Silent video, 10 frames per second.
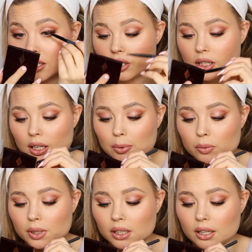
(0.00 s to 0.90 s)
and just keep it
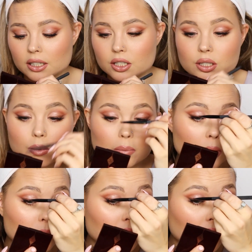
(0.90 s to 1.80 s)
really like
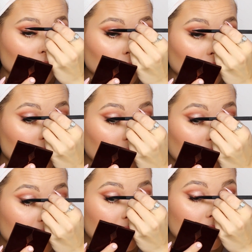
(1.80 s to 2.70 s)
smoky and
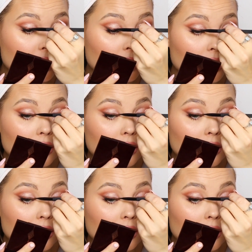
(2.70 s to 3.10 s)
relaxed.